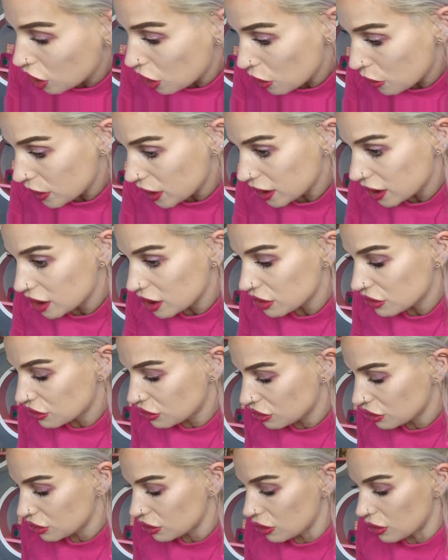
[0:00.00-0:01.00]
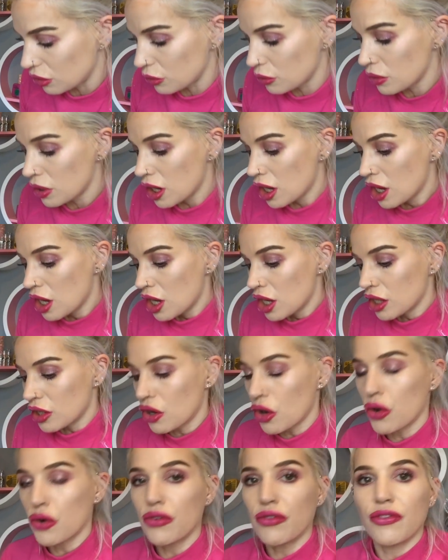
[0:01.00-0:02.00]
going to
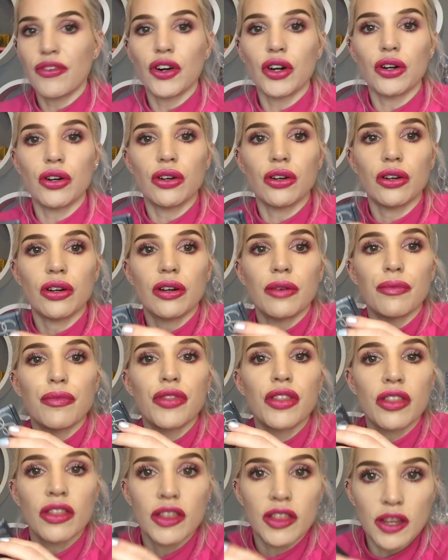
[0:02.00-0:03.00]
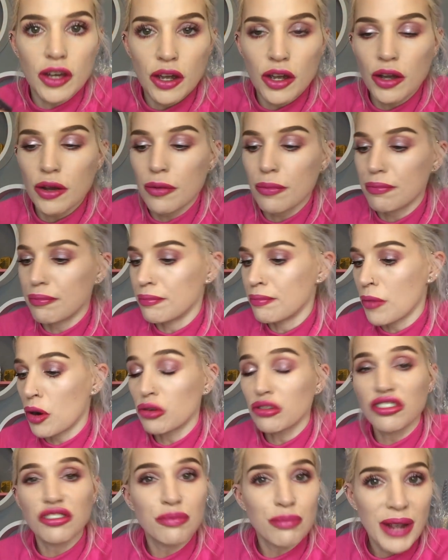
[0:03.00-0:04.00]
go for the
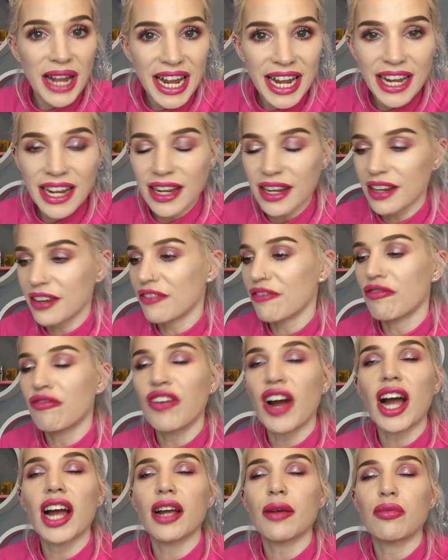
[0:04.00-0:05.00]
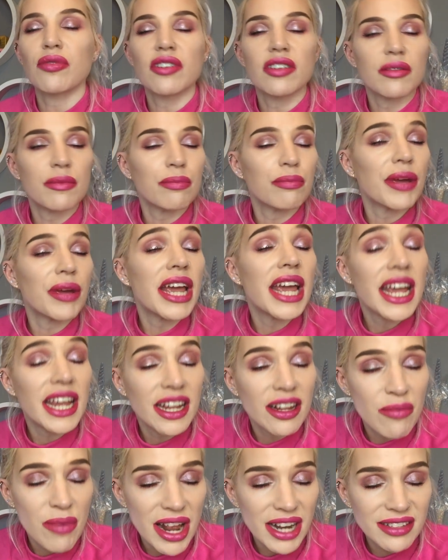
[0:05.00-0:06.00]
most pink, vibrant,
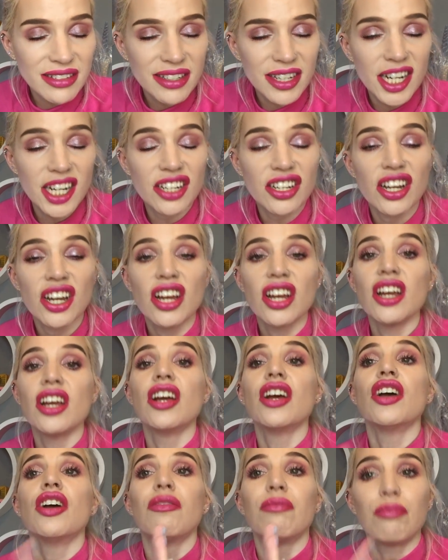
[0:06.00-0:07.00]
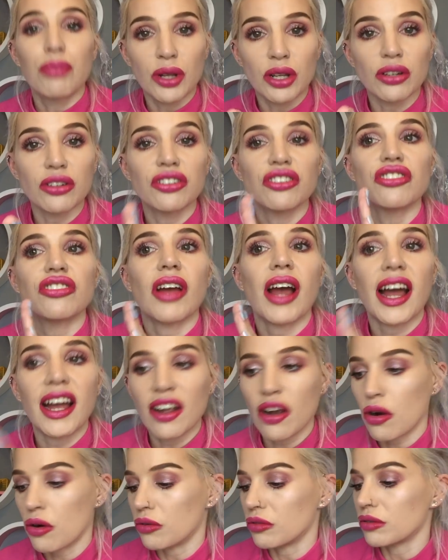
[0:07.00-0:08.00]
pigmented blush
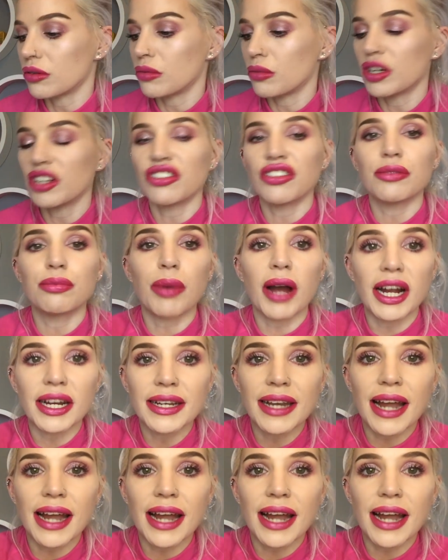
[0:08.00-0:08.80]
I own, which is by